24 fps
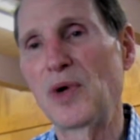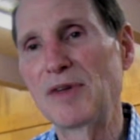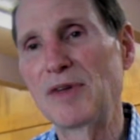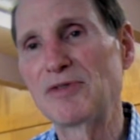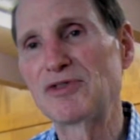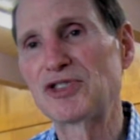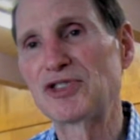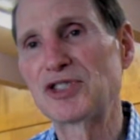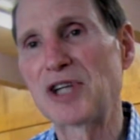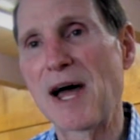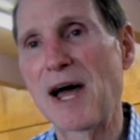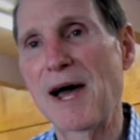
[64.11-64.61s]
we've
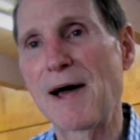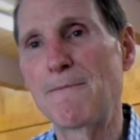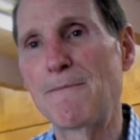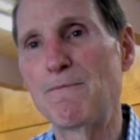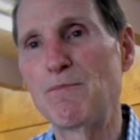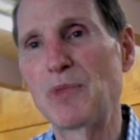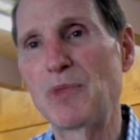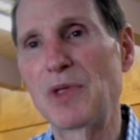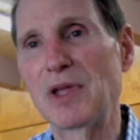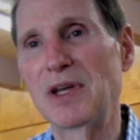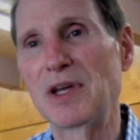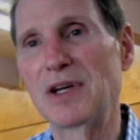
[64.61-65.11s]

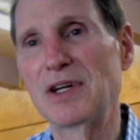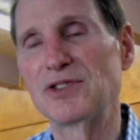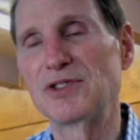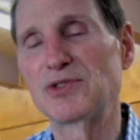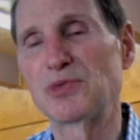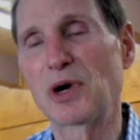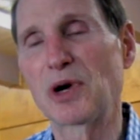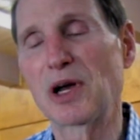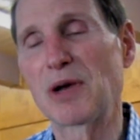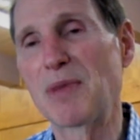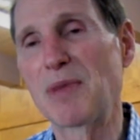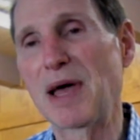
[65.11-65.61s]
said
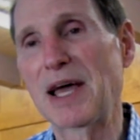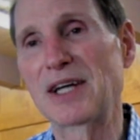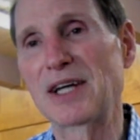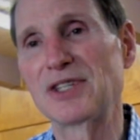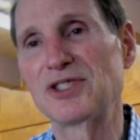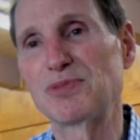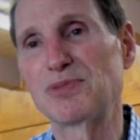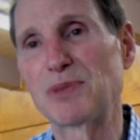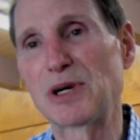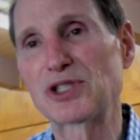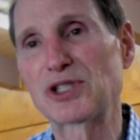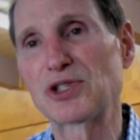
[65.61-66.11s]
is we're going to make it a
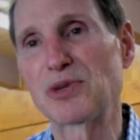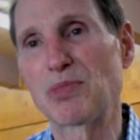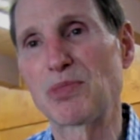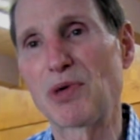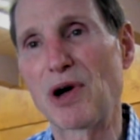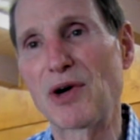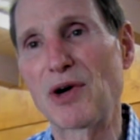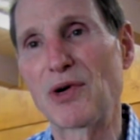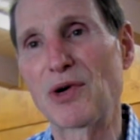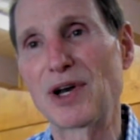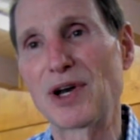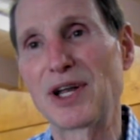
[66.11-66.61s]
special
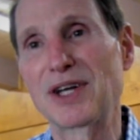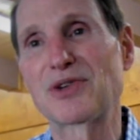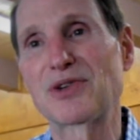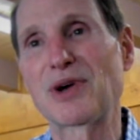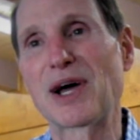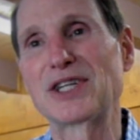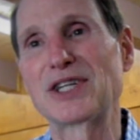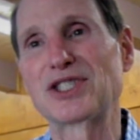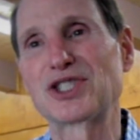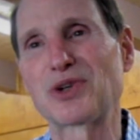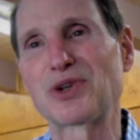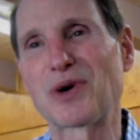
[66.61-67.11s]
priority to
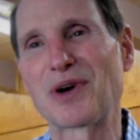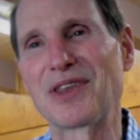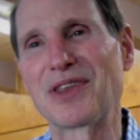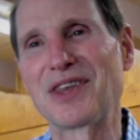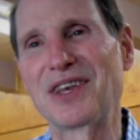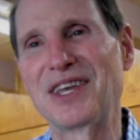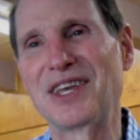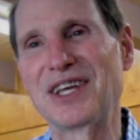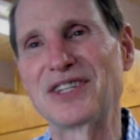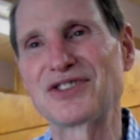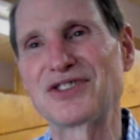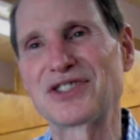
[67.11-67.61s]
try to shorten
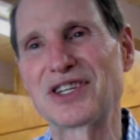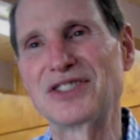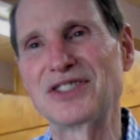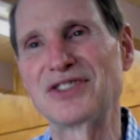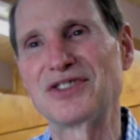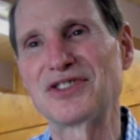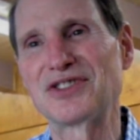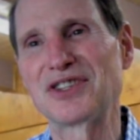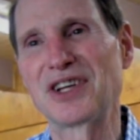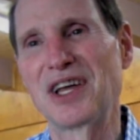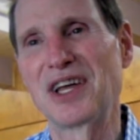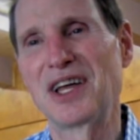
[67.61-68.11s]
the
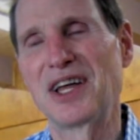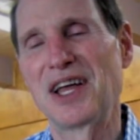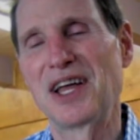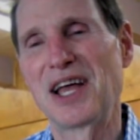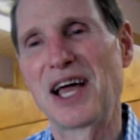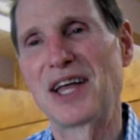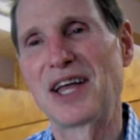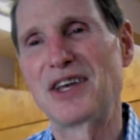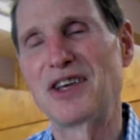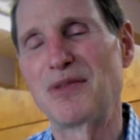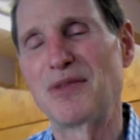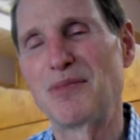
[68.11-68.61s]
distance
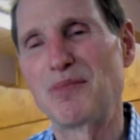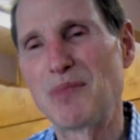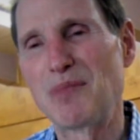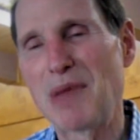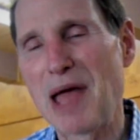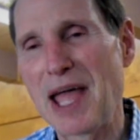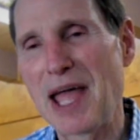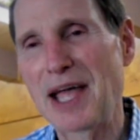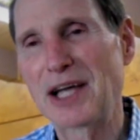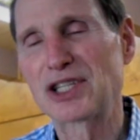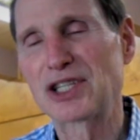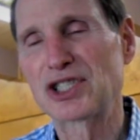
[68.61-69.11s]
and to
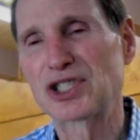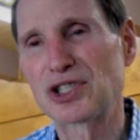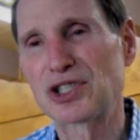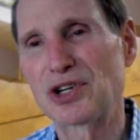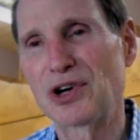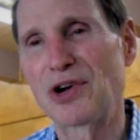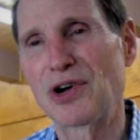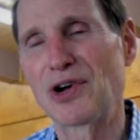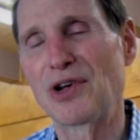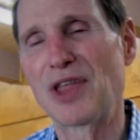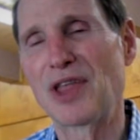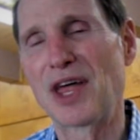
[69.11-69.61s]
make
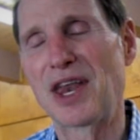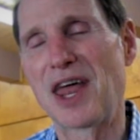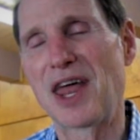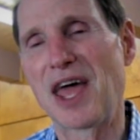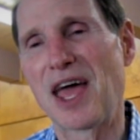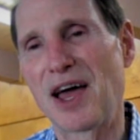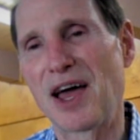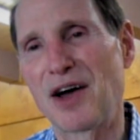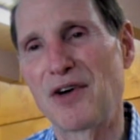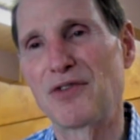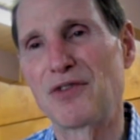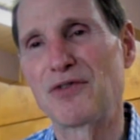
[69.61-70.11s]
sure
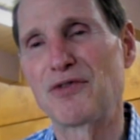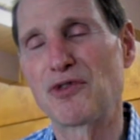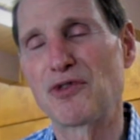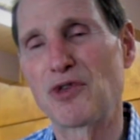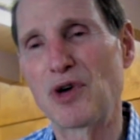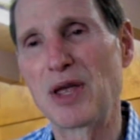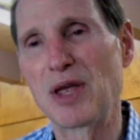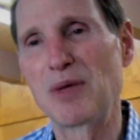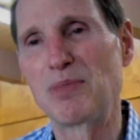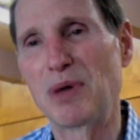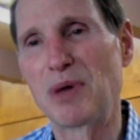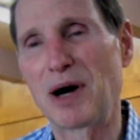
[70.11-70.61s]
that
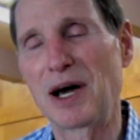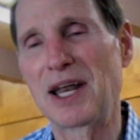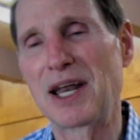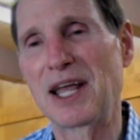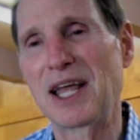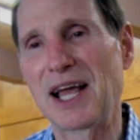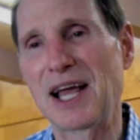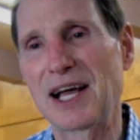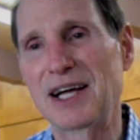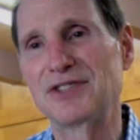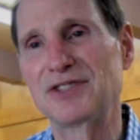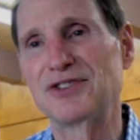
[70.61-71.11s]

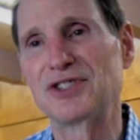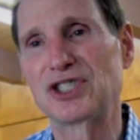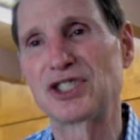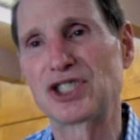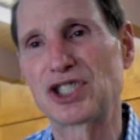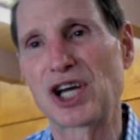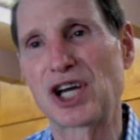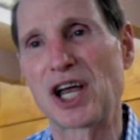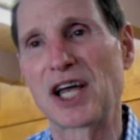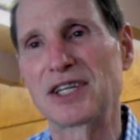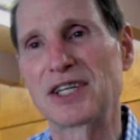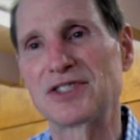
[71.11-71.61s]
everybody has a
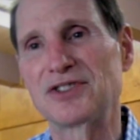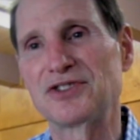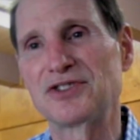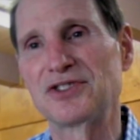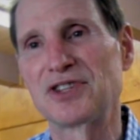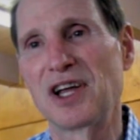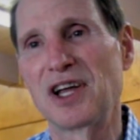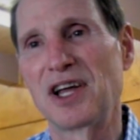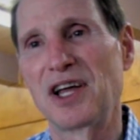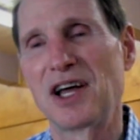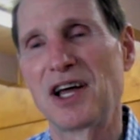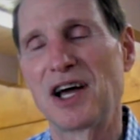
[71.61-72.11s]

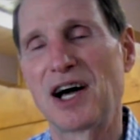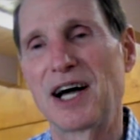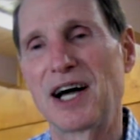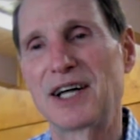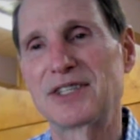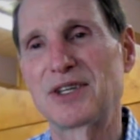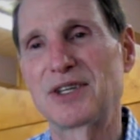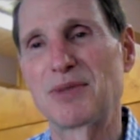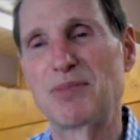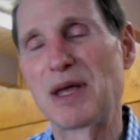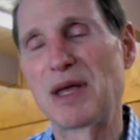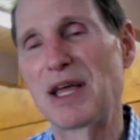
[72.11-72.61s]
chance
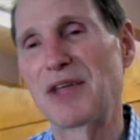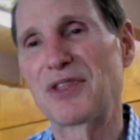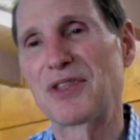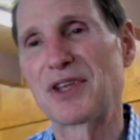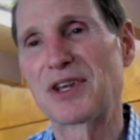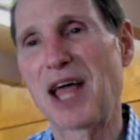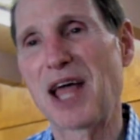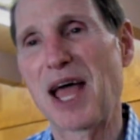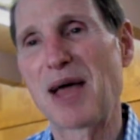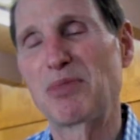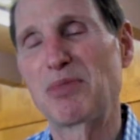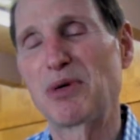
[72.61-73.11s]
to be at
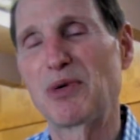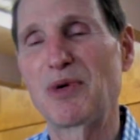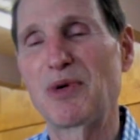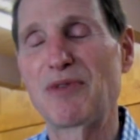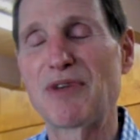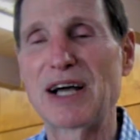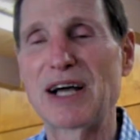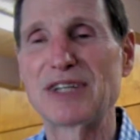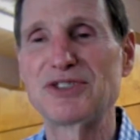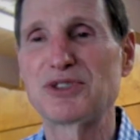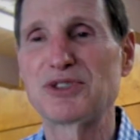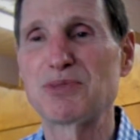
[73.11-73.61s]
the table.
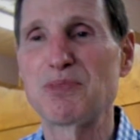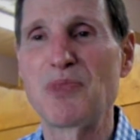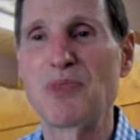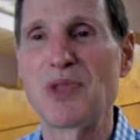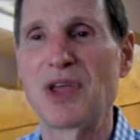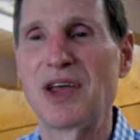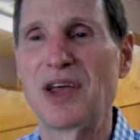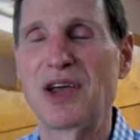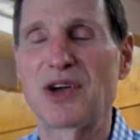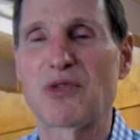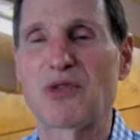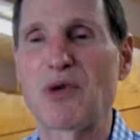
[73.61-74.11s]
We've had some
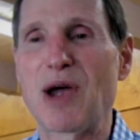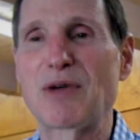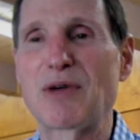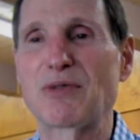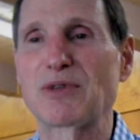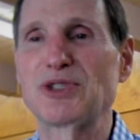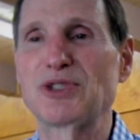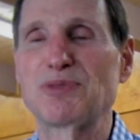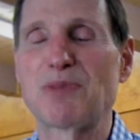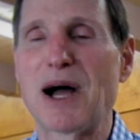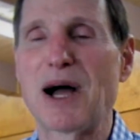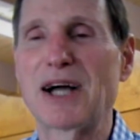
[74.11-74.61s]
great
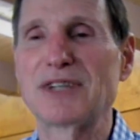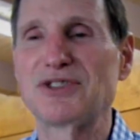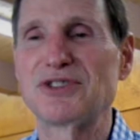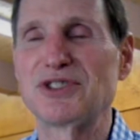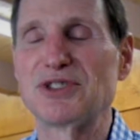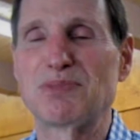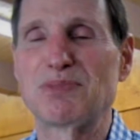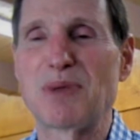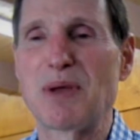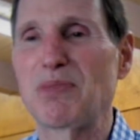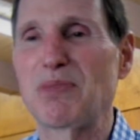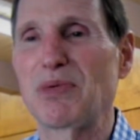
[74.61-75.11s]

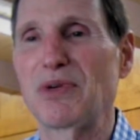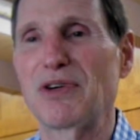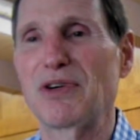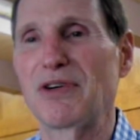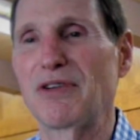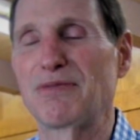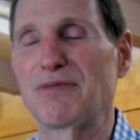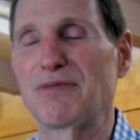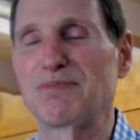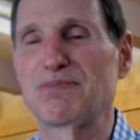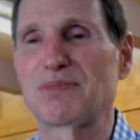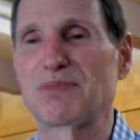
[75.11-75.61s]
responses. People
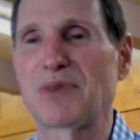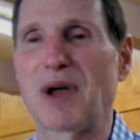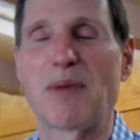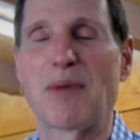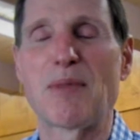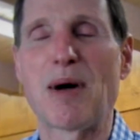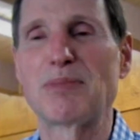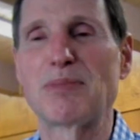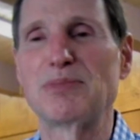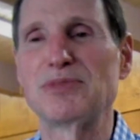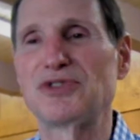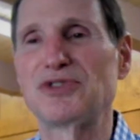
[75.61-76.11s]
have
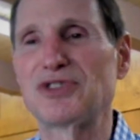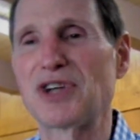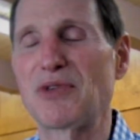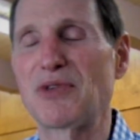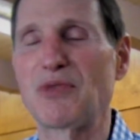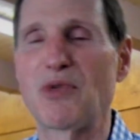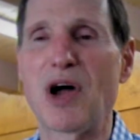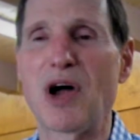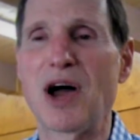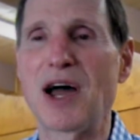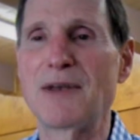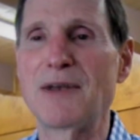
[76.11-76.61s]
come up and said,
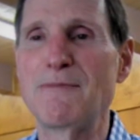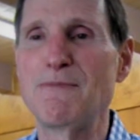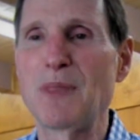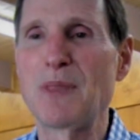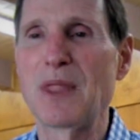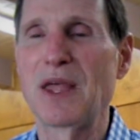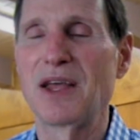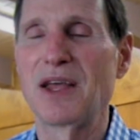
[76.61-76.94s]
Ron,